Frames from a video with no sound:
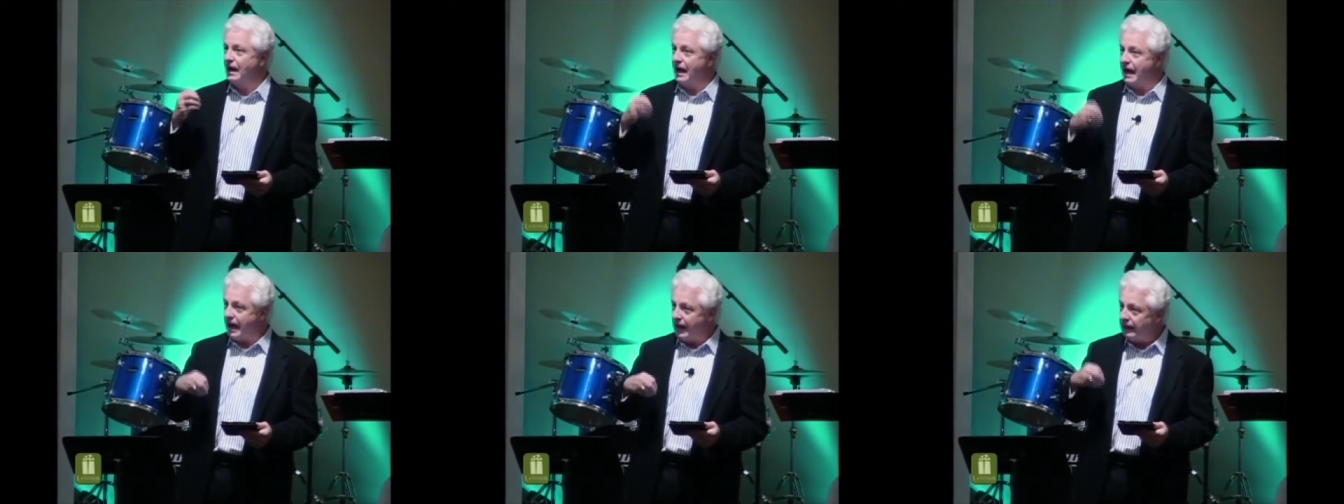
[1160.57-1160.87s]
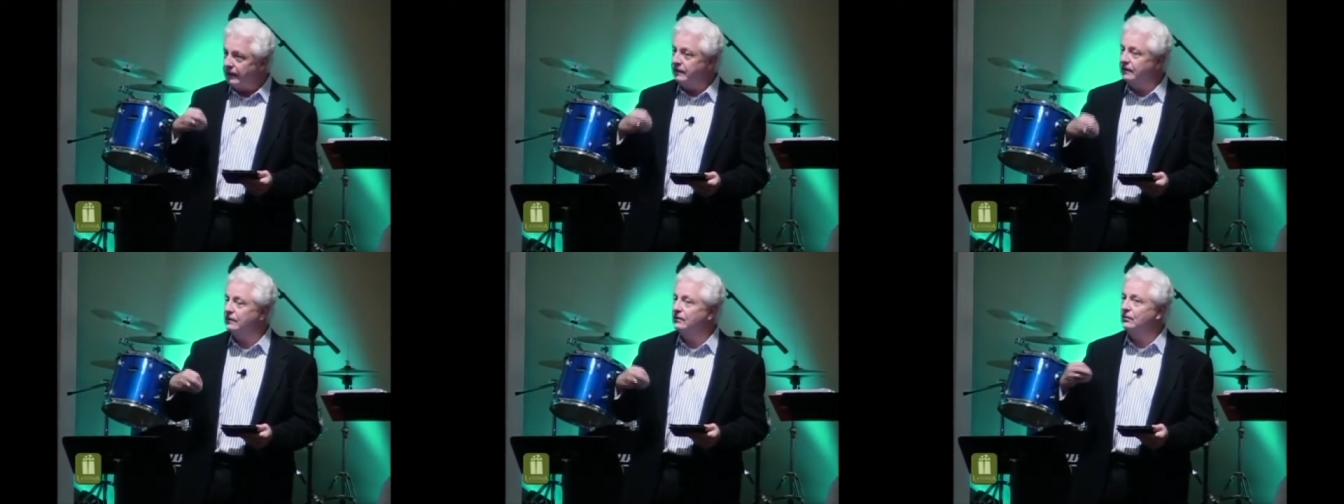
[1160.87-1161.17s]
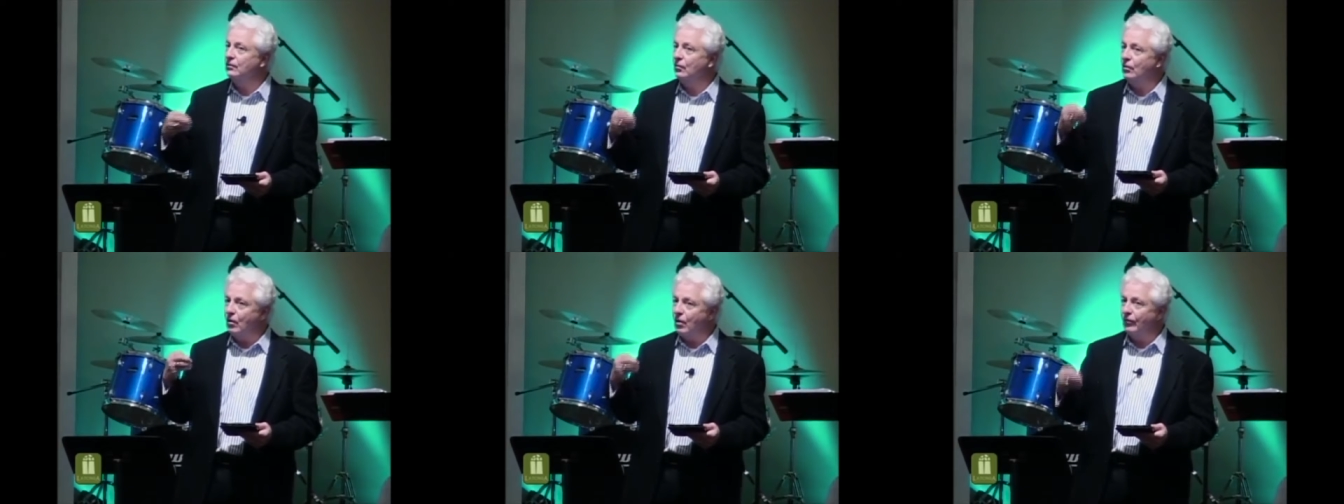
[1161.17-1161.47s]
I can
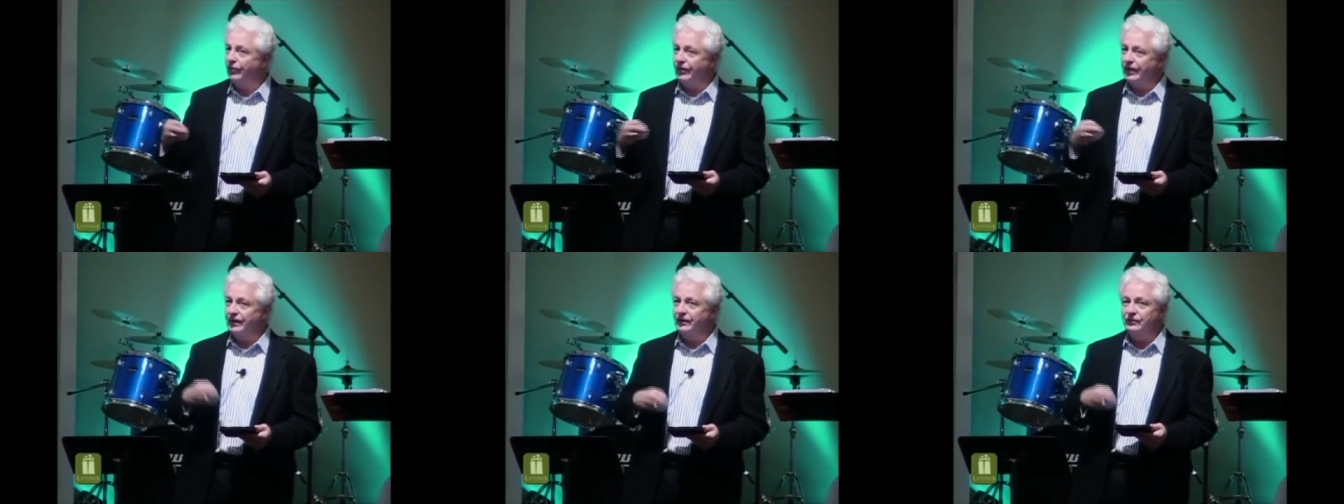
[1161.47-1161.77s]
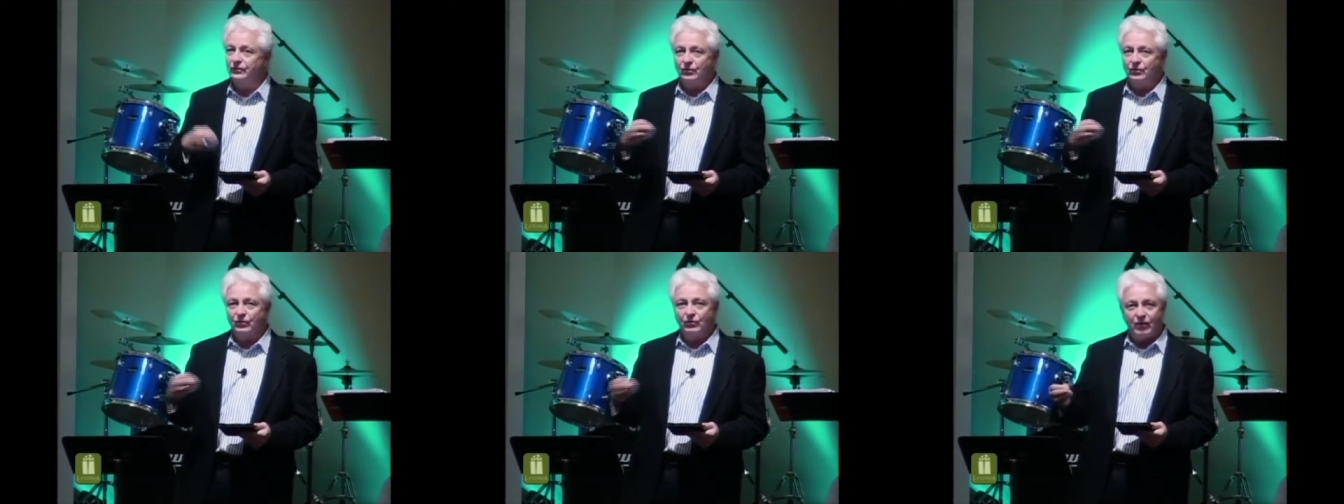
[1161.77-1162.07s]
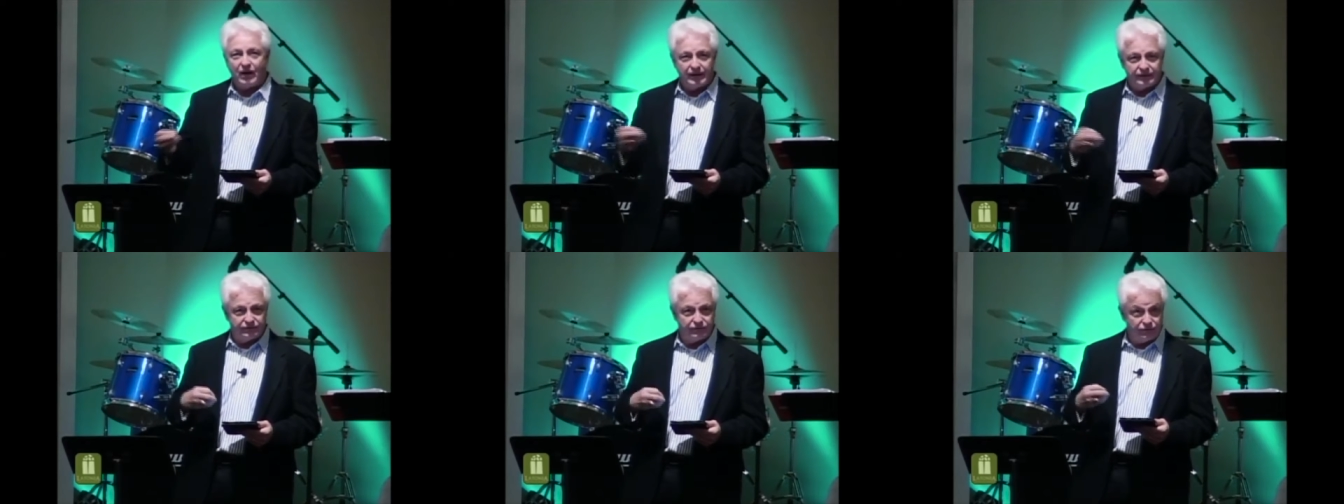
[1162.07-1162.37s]
do all things through
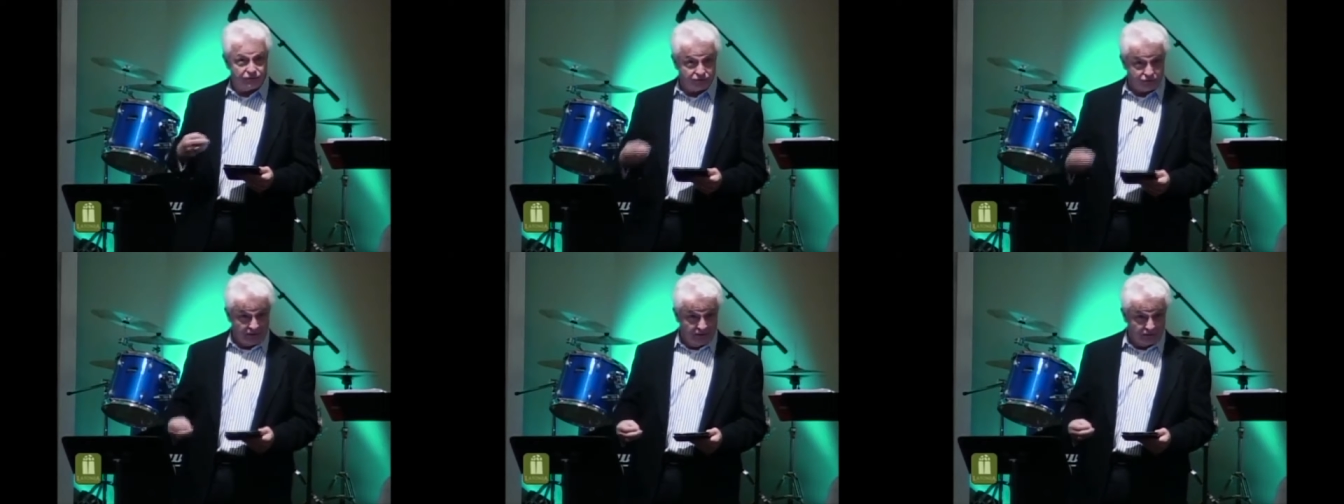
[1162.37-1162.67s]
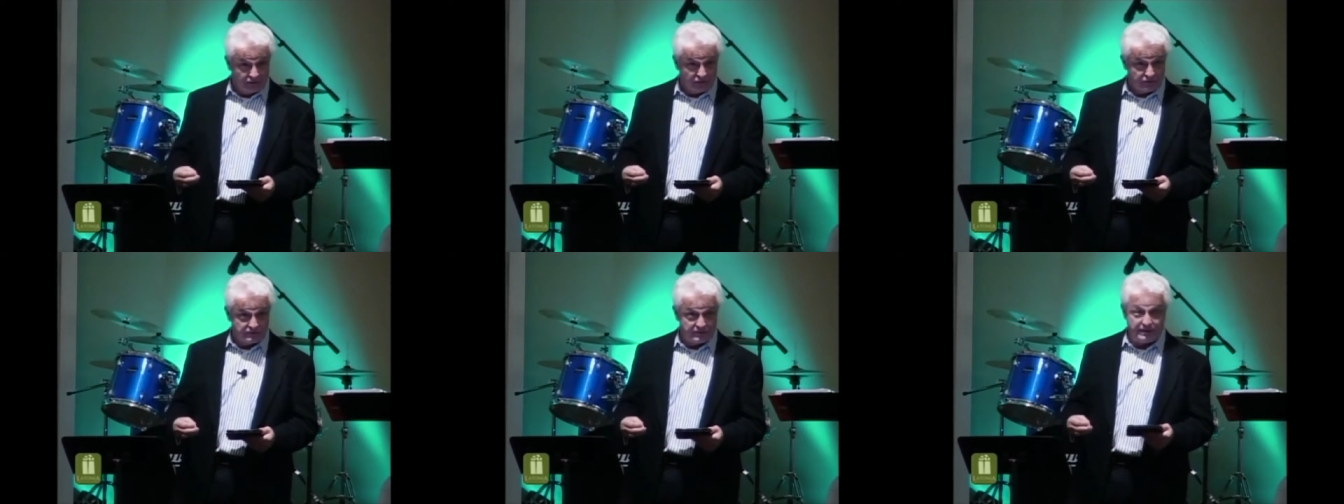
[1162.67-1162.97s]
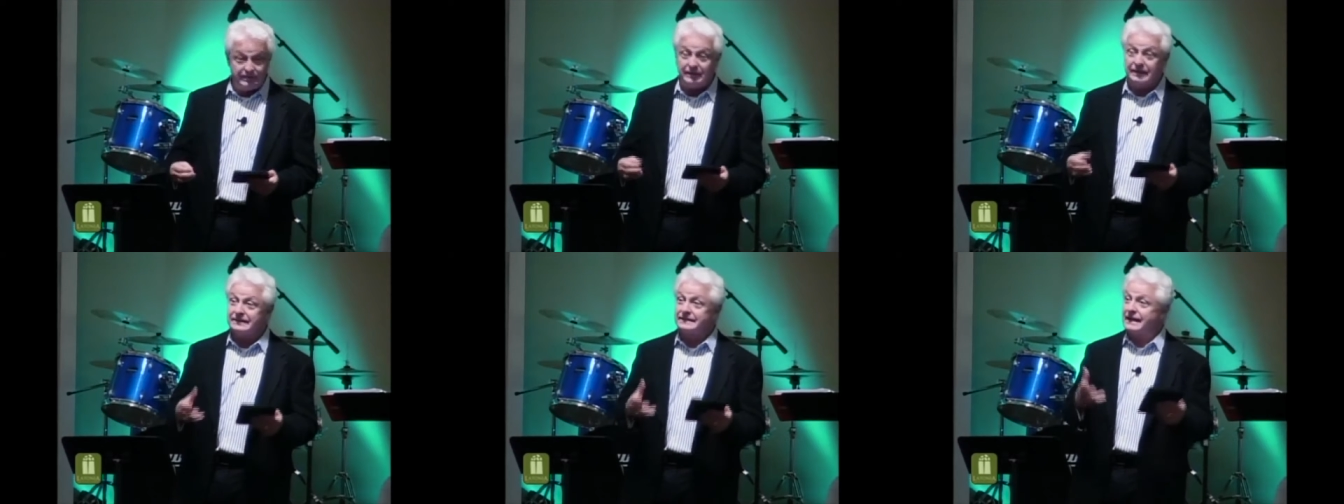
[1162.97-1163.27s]
Christ who strengthens me
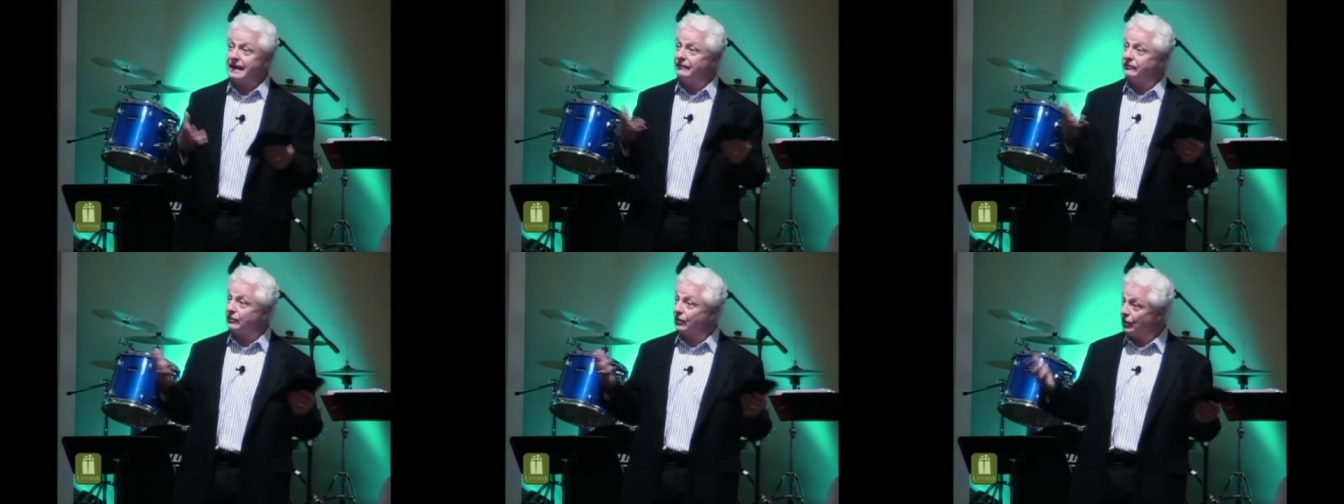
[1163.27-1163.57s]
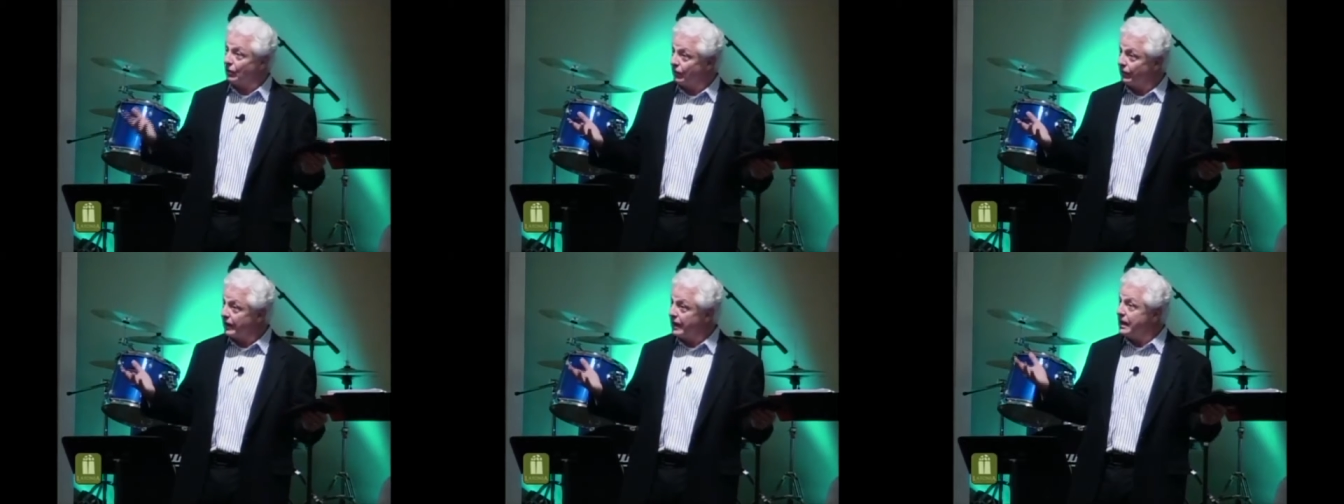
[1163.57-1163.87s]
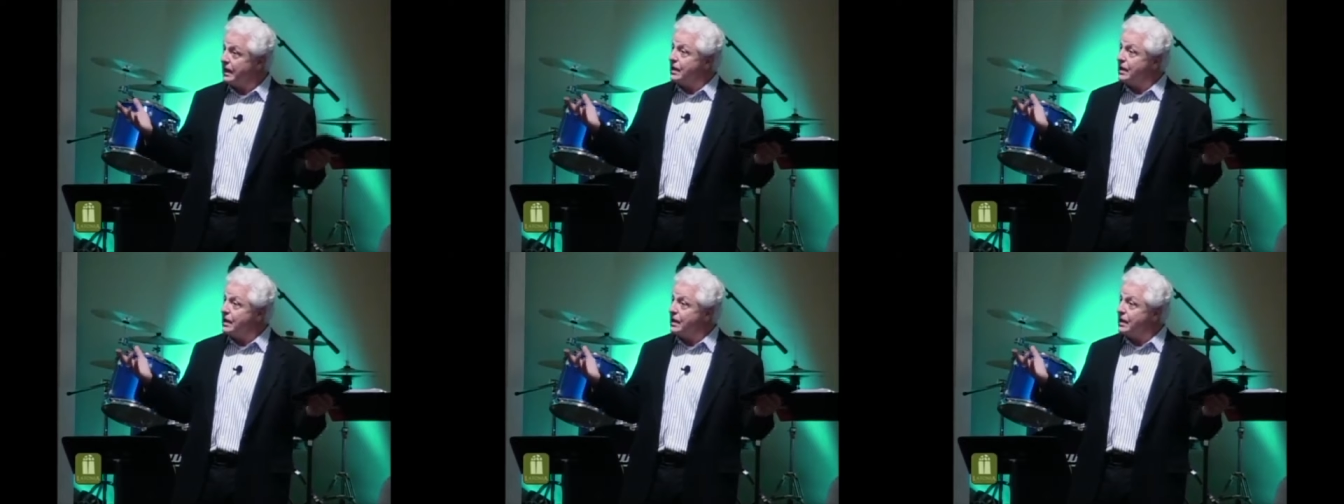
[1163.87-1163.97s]
because I've learned